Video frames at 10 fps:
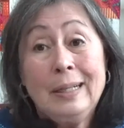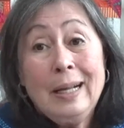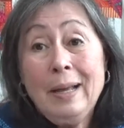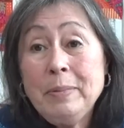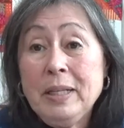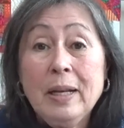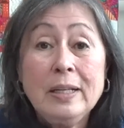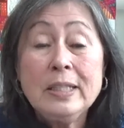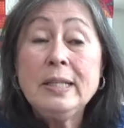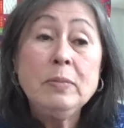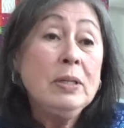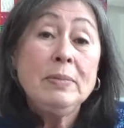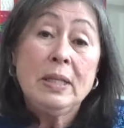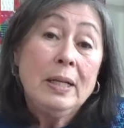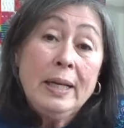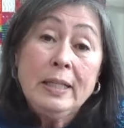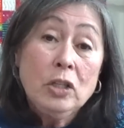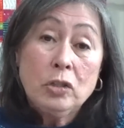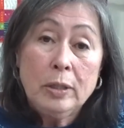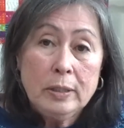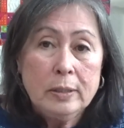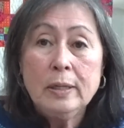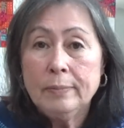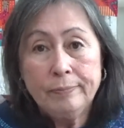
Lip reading: I mean, sometimes I like to trace,